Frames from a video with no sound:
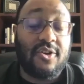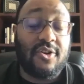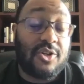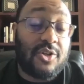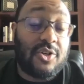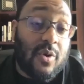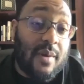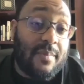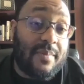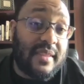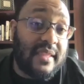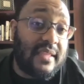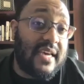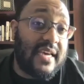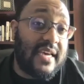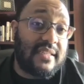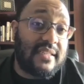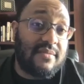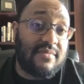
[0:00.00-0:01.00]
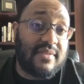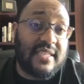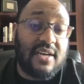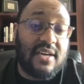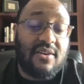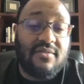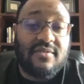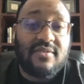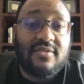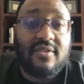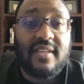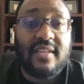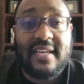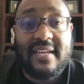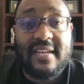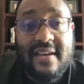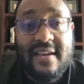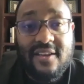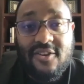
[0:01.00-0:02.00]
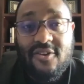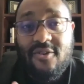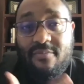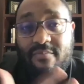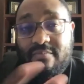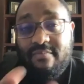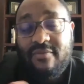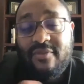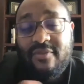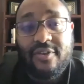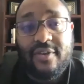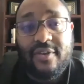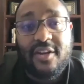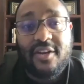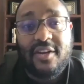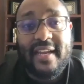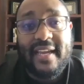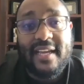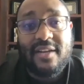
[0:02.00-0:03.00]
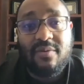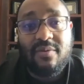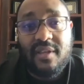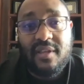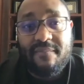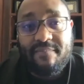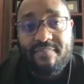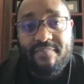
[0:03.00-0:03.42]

show up as themselves, so that you can connect with them?